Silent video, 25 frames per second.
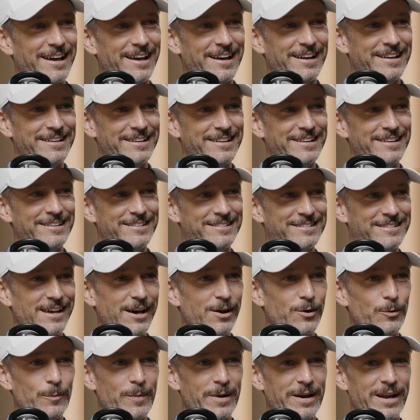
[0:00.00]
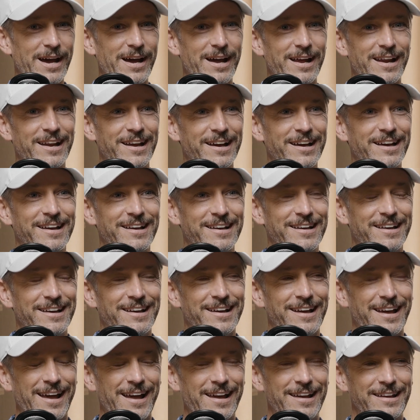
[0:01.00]
and so, but
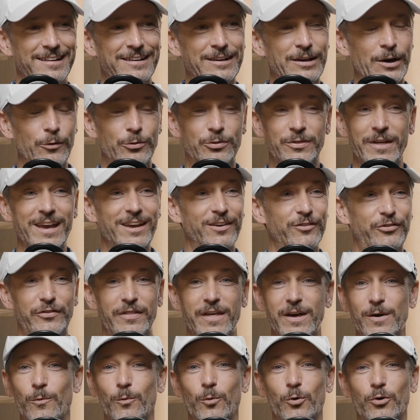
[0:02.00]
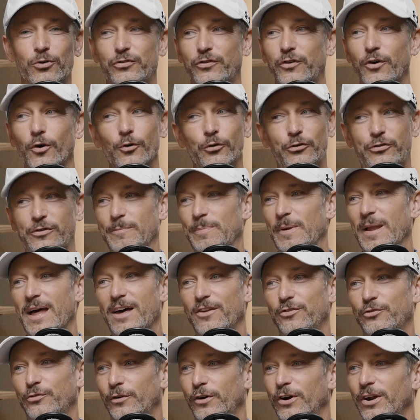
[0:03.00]
things that were school
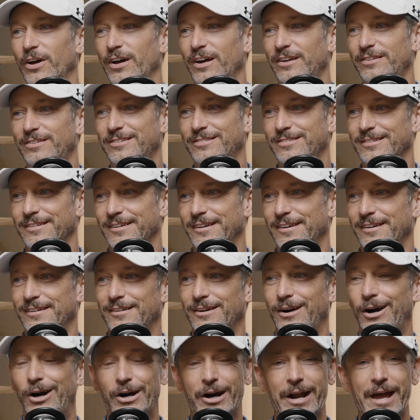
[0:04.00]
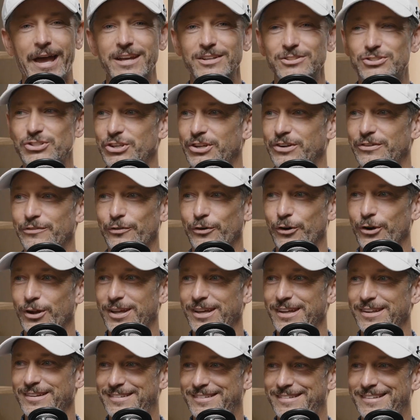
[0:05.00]
supplies for us are ancient for
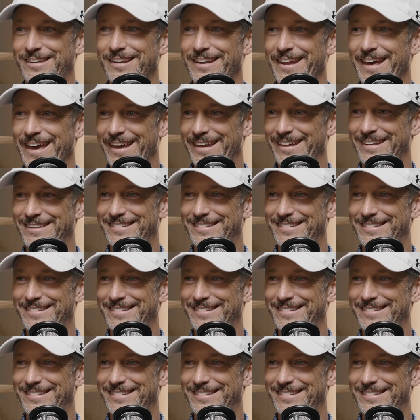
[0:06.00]
kids today.